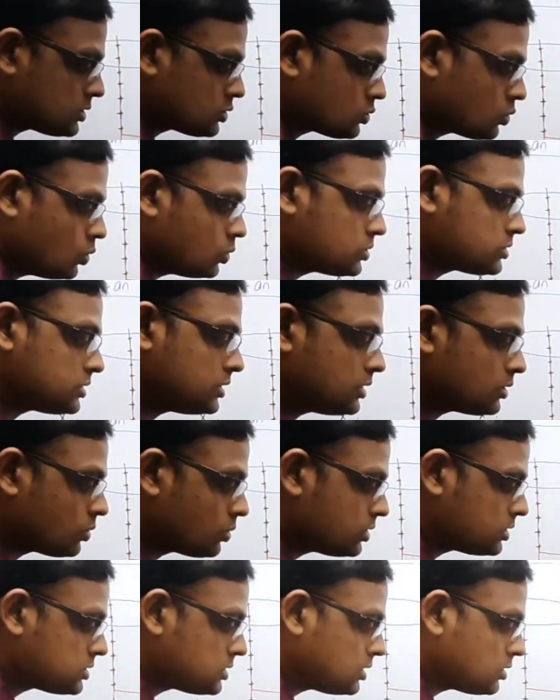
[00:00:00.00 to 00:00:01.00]
Cos 0
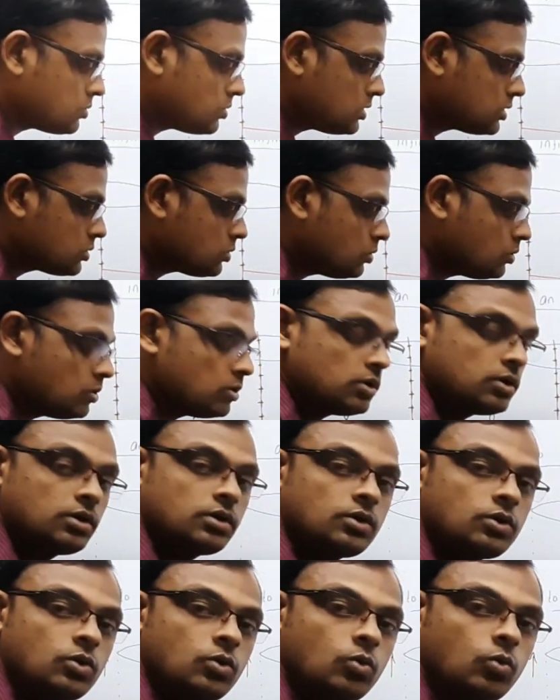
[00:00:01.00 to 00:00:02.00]
is equal to
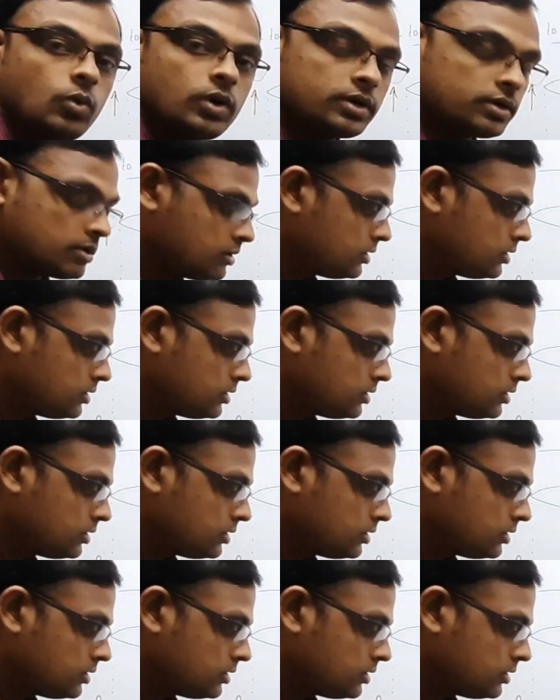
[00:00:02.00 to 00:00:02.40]
1.